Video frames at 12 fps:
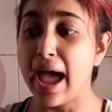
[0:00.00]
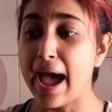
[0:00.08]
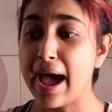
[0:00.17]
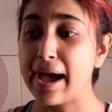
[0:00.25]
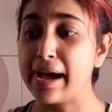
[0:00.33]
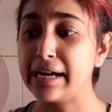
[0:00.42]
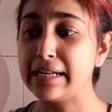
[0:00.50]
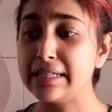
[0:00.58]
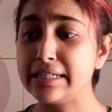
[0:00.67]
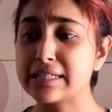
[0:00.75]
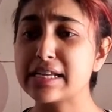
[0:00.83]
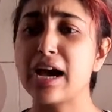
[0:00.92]

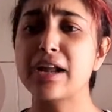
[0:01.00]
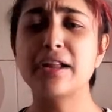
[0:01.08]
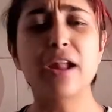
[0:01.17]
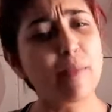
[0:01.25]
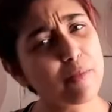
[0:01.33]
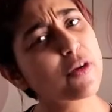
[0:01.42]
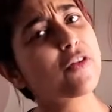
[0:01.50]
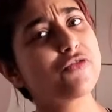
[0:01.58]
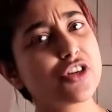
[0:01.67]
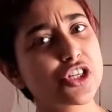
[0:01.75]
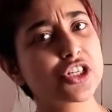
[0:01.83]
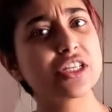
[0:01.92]
and a number of
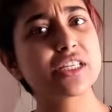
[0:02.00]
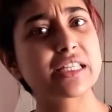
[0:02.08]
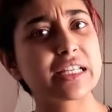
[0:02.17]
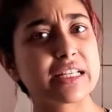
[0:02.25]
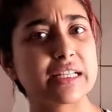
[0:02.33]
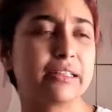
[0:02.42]
dishes